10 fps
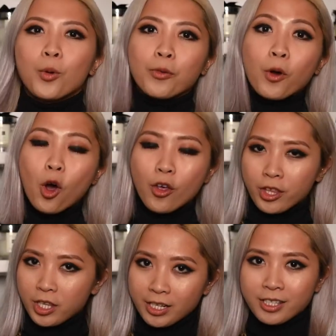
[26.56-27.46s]
With all
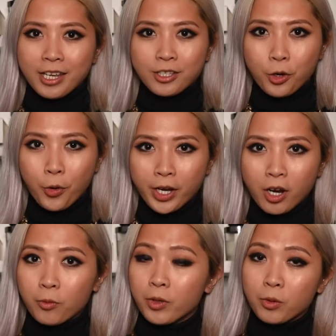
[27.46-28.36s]
the things that is going
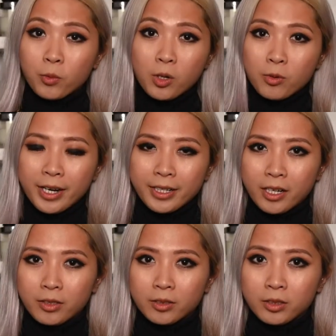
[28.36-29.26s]
on with the world right
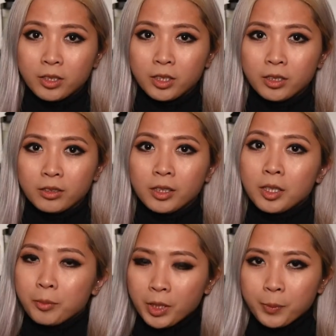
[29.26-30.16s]
now,
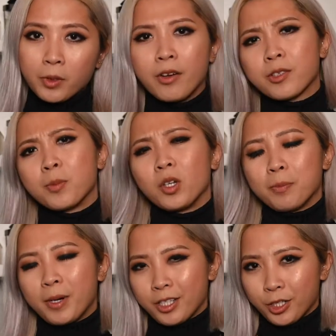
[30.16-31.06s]
people have
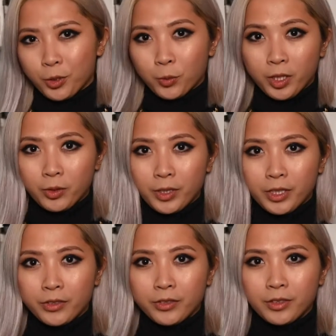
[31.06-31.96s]
smaller budget to work
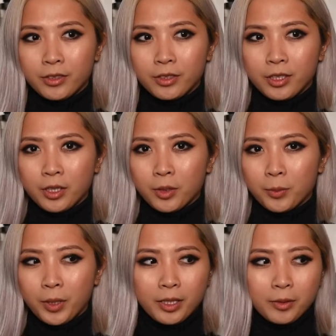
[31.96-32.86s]
with.
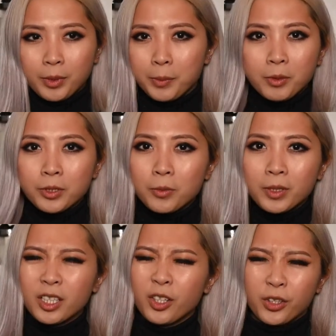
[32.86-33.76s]
But people still
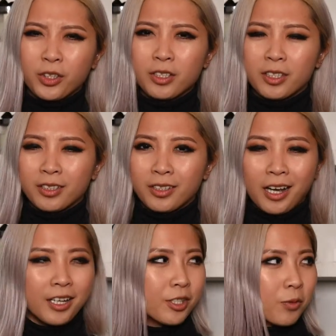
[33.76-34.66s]
want to look good.
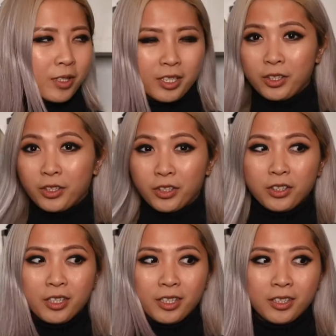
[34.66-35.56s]
I still want to look
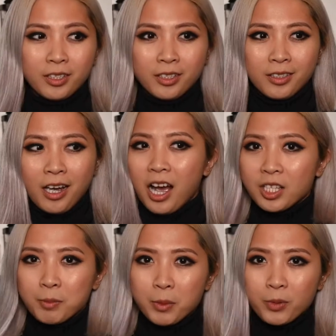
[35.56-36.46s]
good.
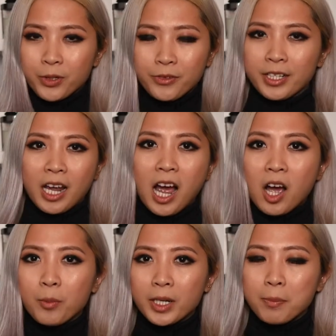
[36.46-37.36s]
Ask my boyfriend
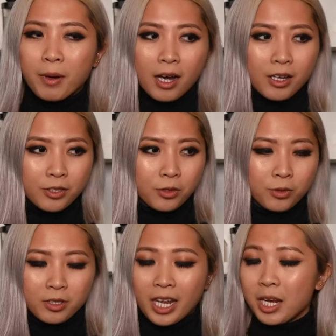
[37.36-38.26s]
how many
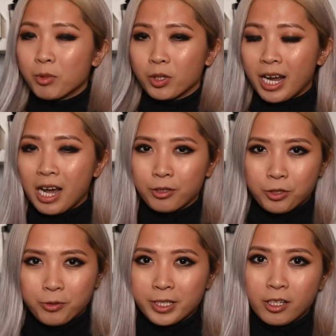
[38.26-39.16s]
parcels came to the house
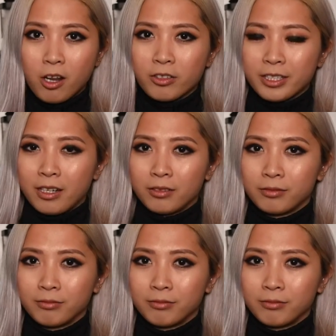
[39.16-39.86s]
during the lockdown.